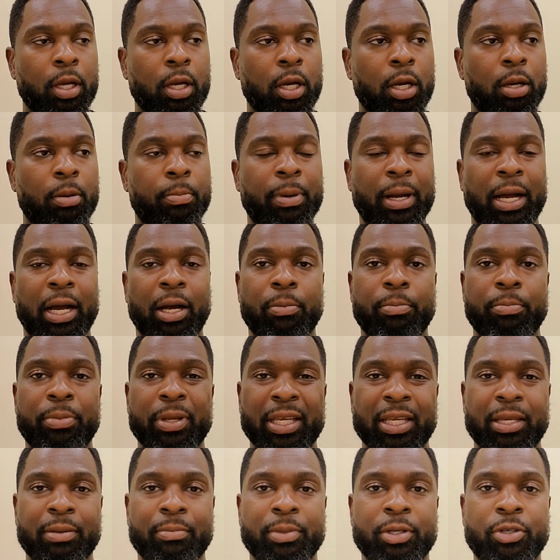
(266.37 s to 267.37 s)
about
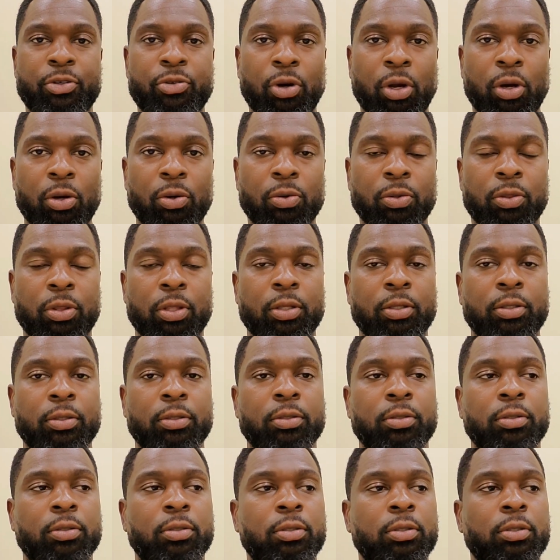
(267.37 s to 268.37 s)
being betrothed
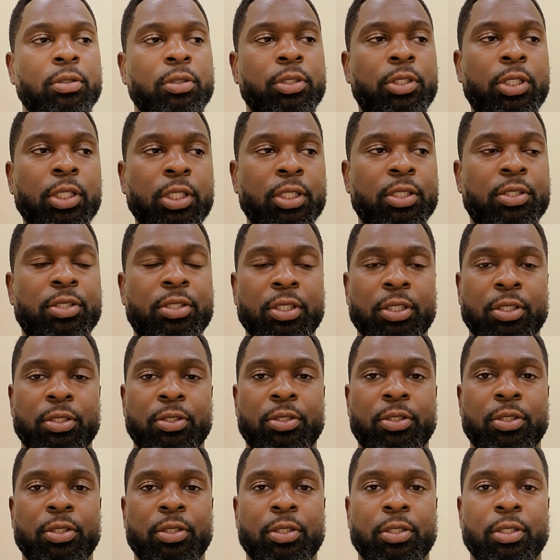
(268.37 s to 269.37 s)
to this
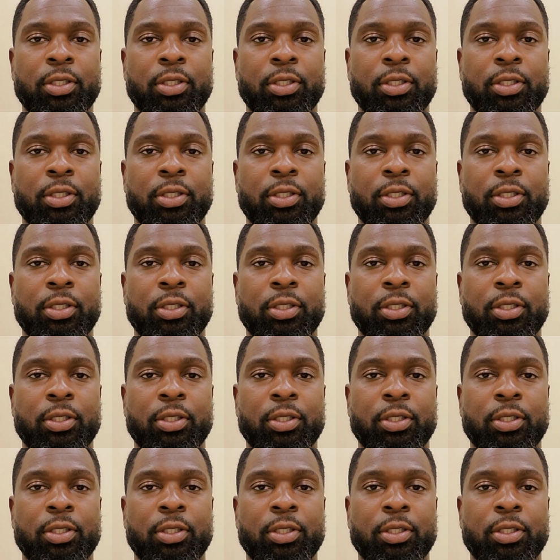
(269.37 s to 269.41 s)
sister.